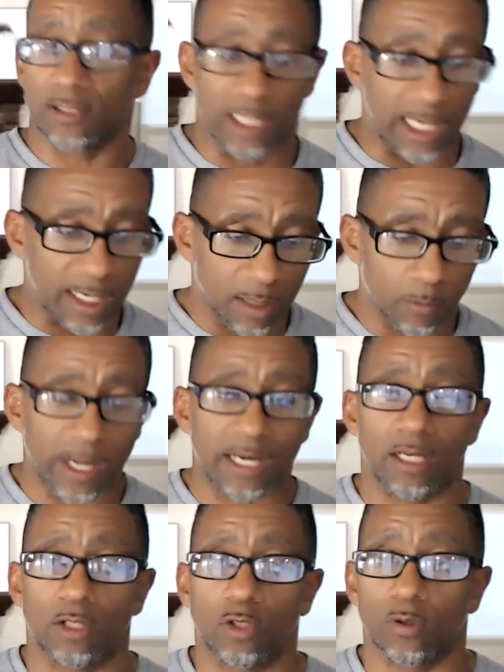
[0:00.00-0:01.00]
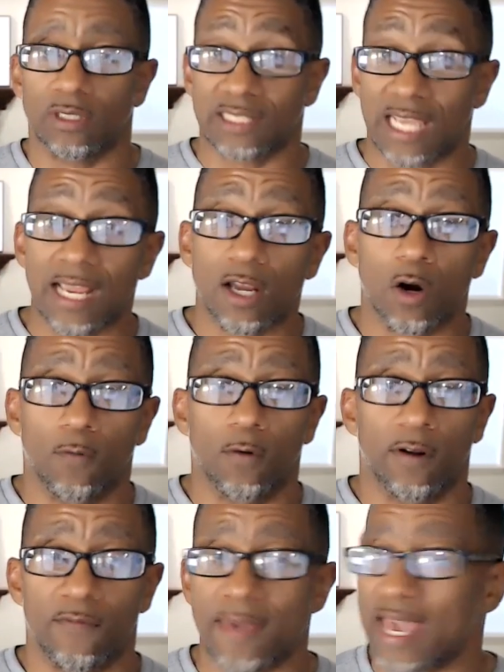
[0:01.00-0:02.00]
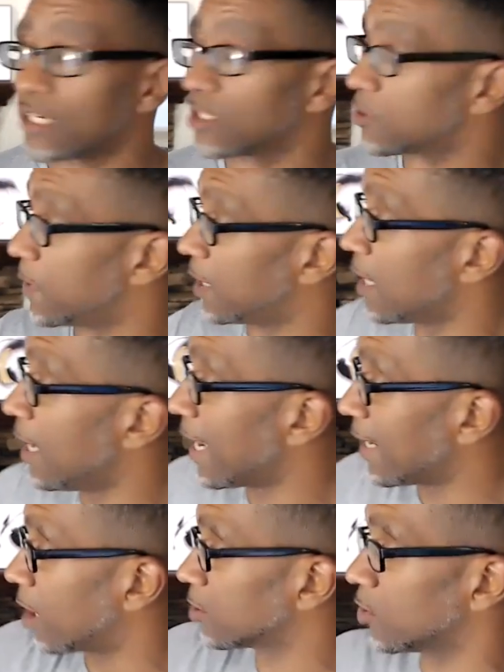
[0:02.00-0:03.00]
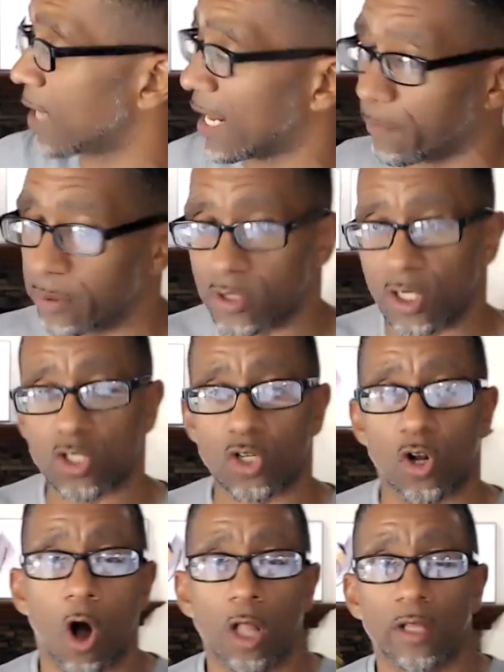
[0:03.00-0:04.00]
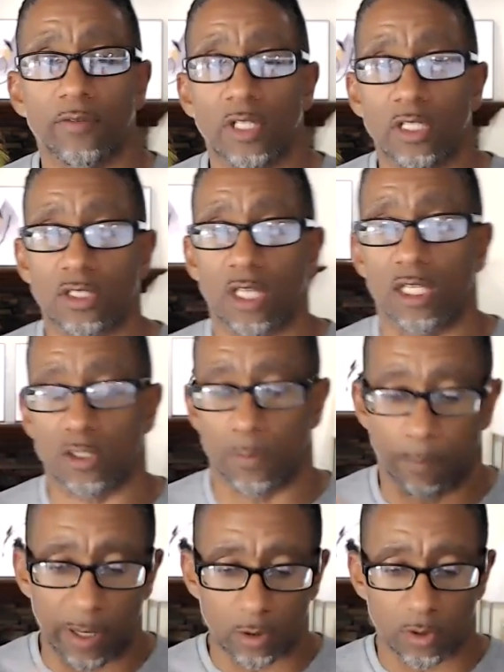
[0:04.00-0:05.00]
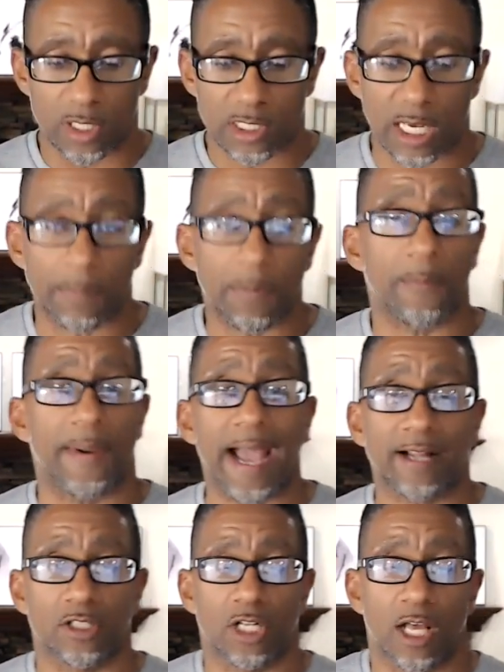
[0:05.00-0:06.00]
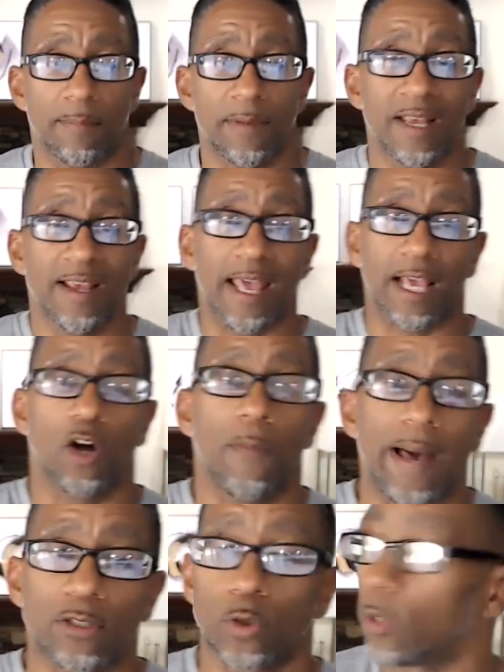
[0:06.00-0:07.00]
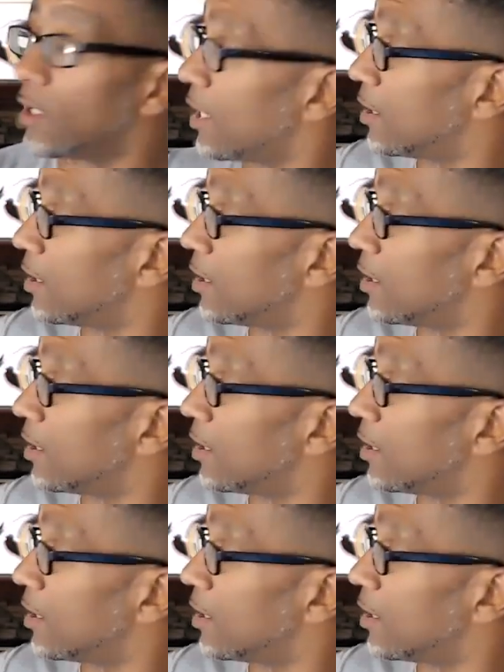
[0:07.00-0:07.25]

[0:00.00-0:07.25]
getting them ready to do a takeover of management, and also know how to position all of these things to bundle this up and package it up and go back to a,